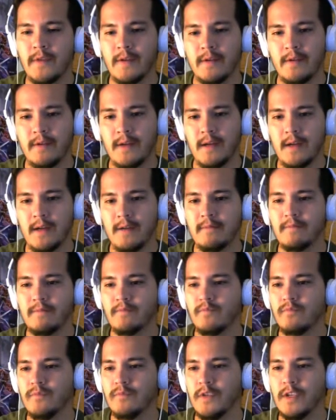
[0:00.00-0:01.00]
Okay.
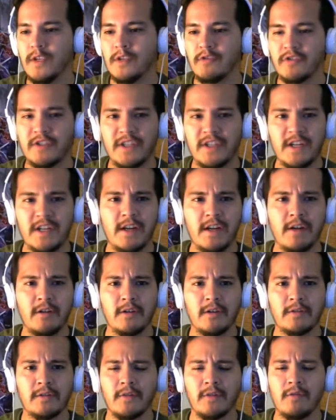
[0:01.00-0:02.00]
Interesting. He
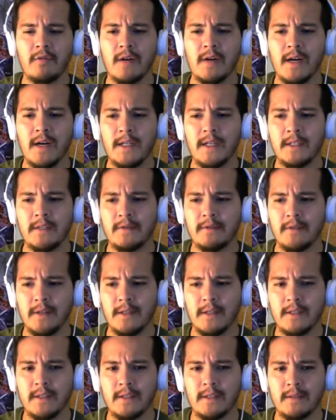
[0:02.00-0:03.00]
goes for the Wise
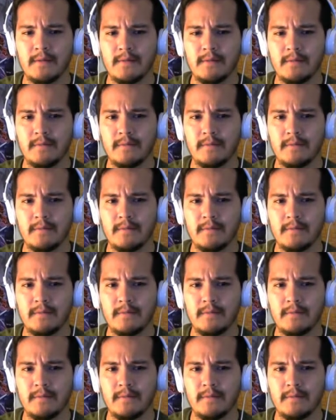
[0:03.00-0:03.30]
Strix.